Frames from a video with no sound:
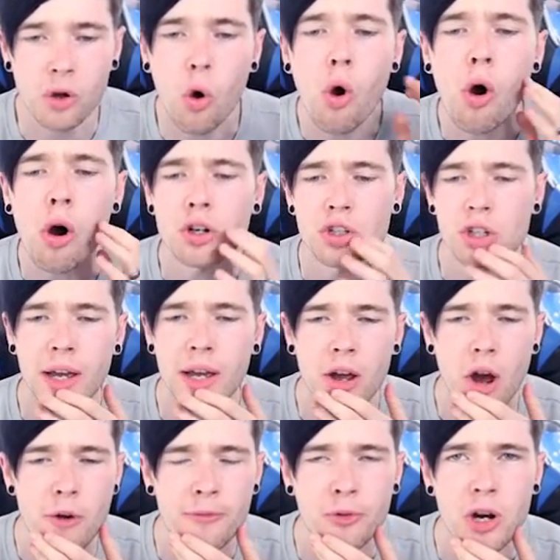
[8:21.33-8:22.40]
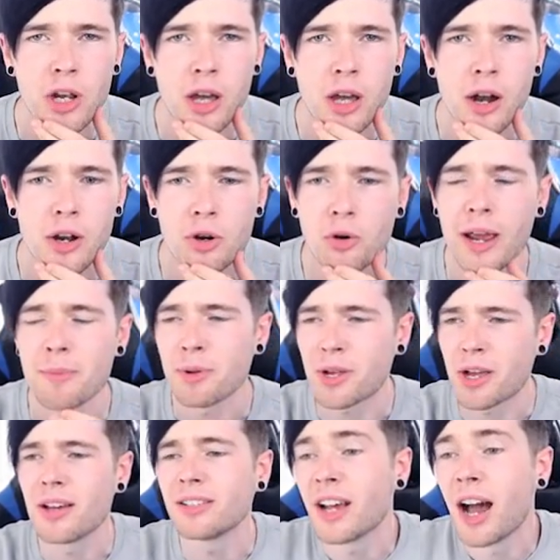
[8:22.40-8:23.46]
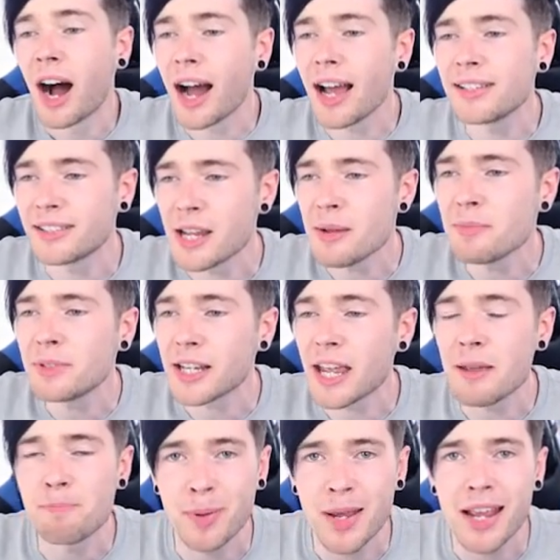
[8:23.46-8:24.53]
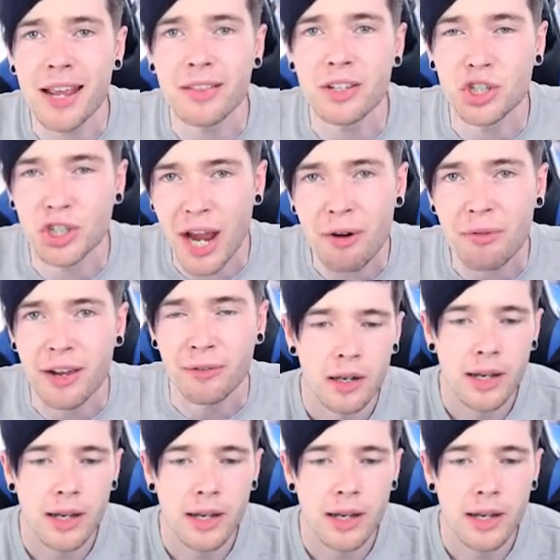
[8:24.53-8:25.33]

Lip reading: Or should I go for a gun crate? Because I seem to keep being the sheriff.